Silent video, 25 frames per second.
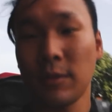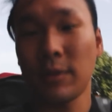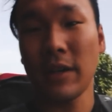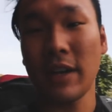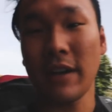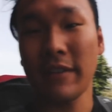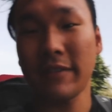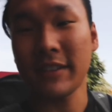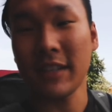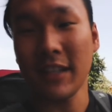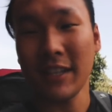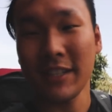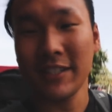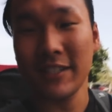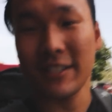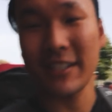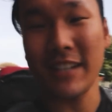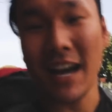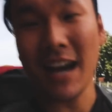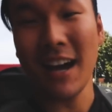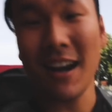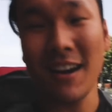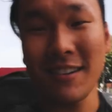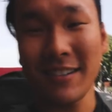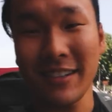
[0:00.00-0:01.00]
We have touched
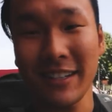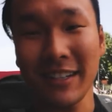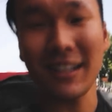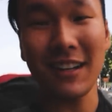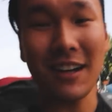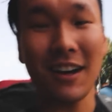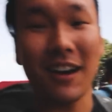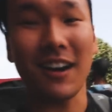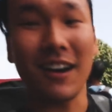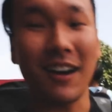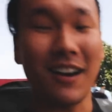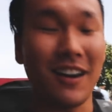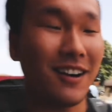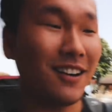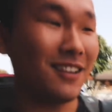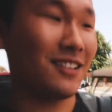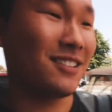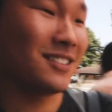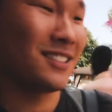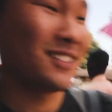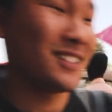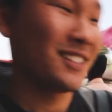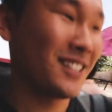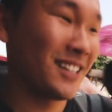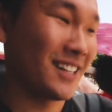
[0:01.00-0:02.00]
down in Galle,
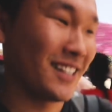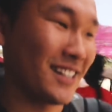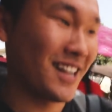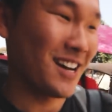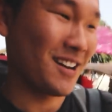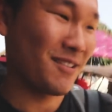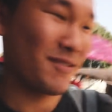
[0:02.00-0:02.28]
and